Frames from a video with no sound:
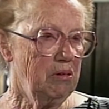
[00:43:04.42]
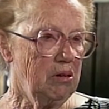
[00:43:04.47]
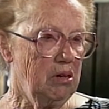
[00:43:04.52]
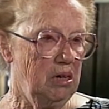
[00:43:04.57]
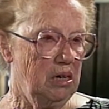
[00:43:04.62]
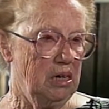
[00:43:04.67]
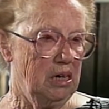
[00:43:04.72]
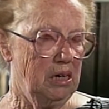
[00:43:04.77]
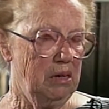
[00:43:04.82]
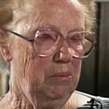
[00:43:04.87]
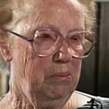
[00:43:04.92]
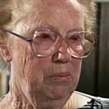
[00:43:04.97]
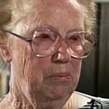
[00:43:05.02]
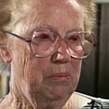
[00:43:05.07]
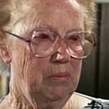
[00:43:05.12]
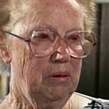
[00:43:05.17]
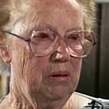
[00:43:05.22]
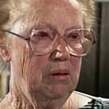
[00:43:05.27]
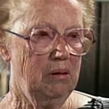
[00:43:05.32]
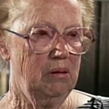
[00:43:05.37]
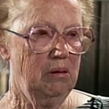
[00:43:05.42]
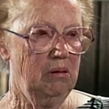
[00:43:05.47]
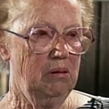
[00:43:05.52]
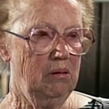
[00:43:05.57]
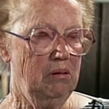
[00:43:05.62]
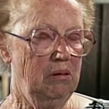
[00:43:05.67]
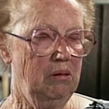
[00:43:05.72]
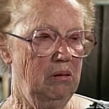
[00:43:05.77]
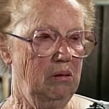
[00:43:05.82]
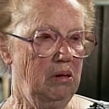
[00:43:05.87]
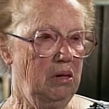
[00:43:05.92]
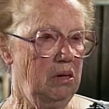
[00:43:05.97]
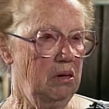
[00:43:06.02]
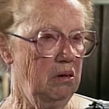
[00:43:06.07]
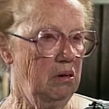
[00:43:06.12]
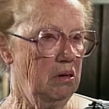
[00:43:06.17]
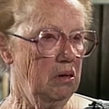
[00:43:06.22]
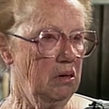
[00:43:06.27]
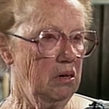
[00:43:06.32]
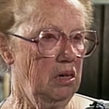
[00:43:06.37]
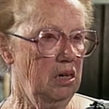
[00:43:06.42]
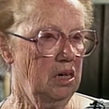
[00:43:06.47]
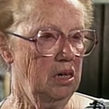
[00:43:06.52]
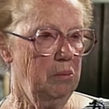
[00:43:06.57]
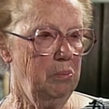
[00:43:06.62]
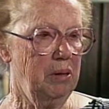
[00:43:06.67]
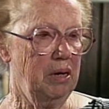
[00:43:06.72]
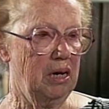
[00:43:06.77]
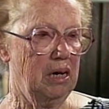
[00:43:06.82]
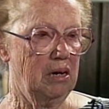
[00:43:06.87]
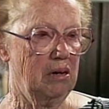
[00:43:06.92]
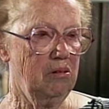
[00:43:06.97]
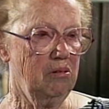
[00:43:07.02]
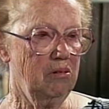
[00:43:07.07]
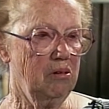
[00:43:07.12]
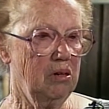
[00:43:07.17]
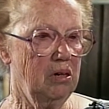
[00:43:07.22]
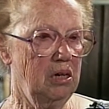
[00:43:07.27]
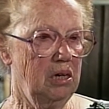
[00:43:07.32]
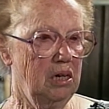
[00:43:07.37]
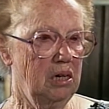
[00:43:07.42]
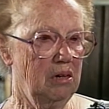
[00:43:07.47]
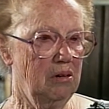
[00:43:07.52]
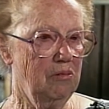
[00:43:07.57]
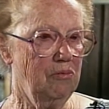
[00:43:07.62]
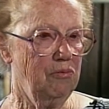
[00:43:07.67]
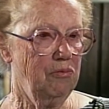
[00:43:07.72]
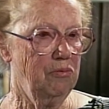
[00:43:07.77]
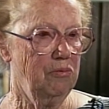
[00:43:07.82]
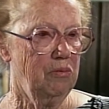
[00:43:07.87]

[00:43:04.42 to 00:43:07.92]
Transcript: Club needed a clubhouse, and